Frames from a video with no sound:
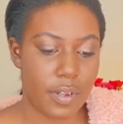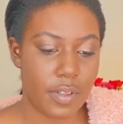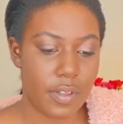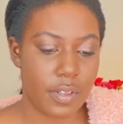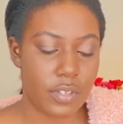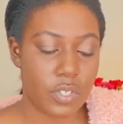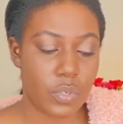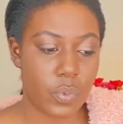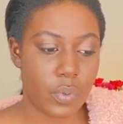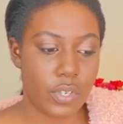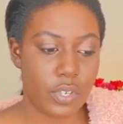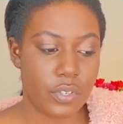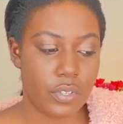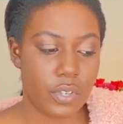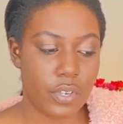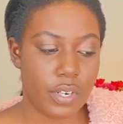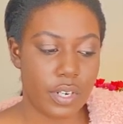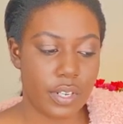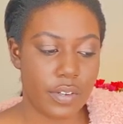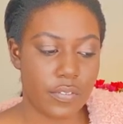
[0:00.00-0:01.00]
This is where you're
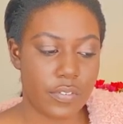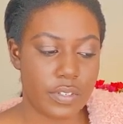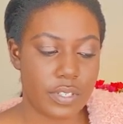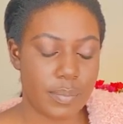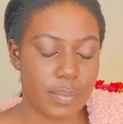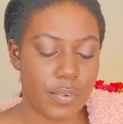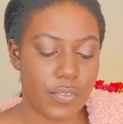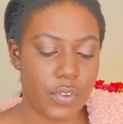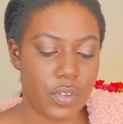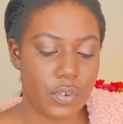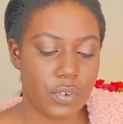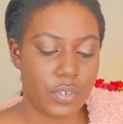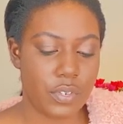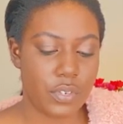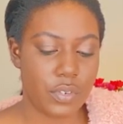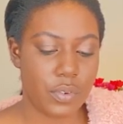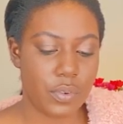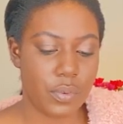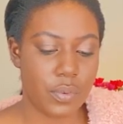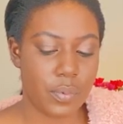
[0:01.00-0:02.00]
learning, for some of you,
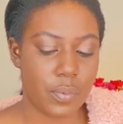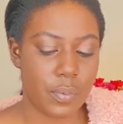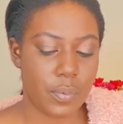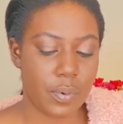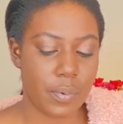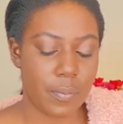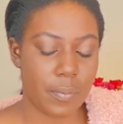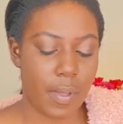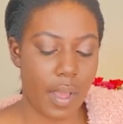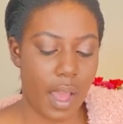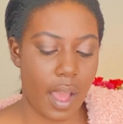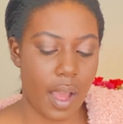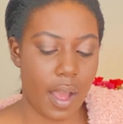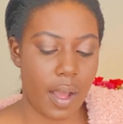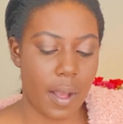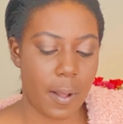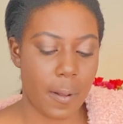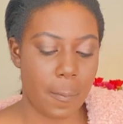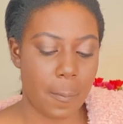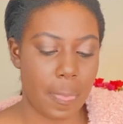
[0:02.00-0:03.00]
to
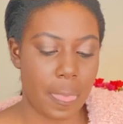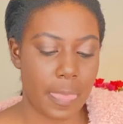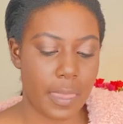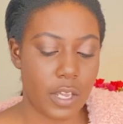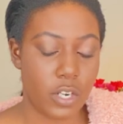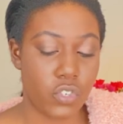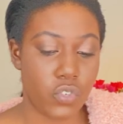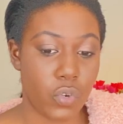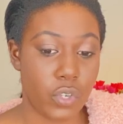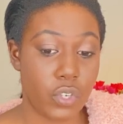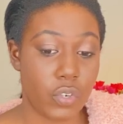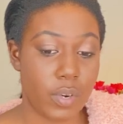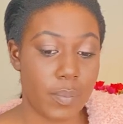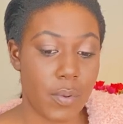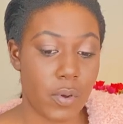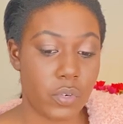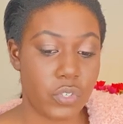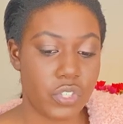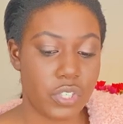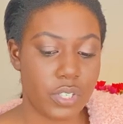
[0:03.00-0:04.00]
control your
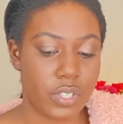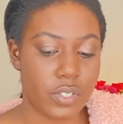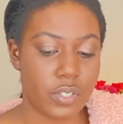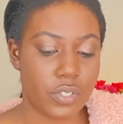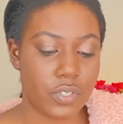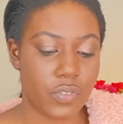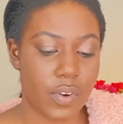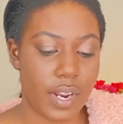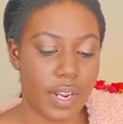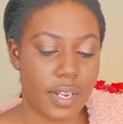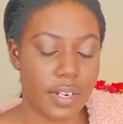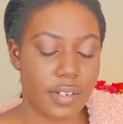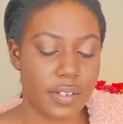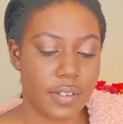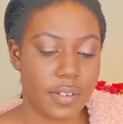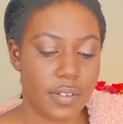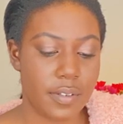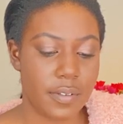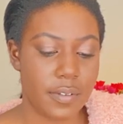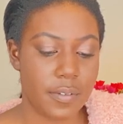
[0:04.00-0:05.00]
emotions, right?